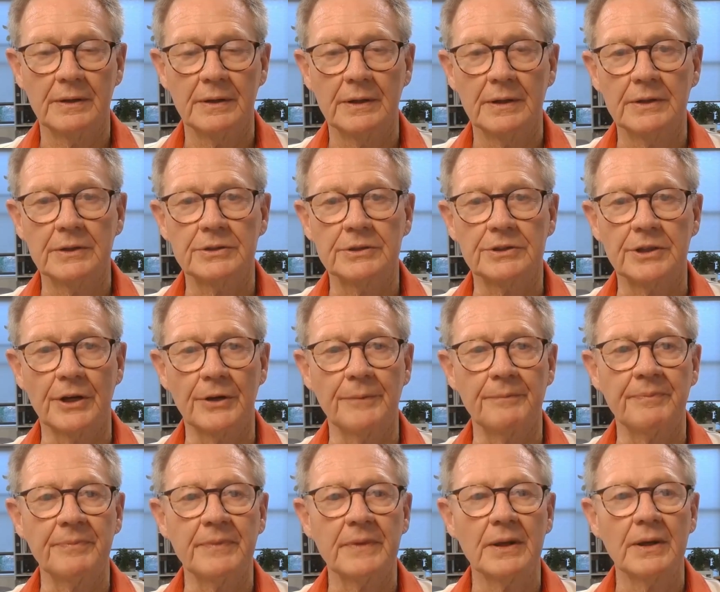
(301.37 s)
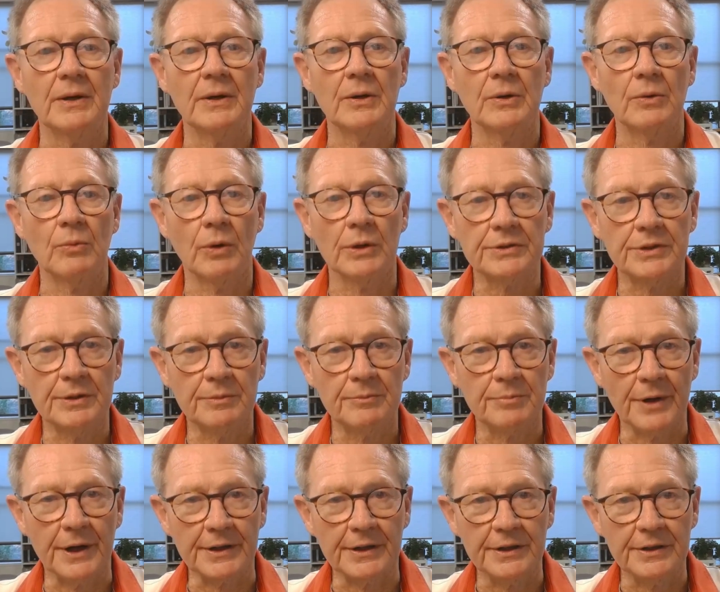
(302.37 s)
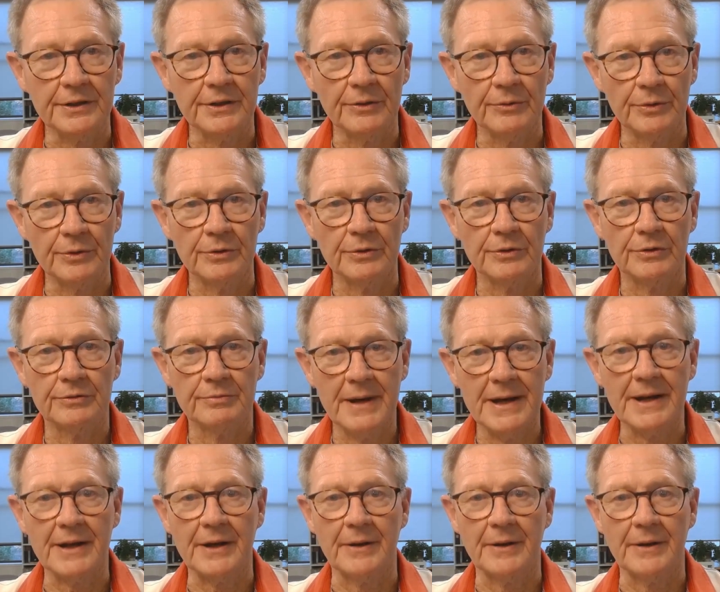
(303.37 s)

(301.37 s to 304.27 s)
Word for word: So, what did breaking the rules matter?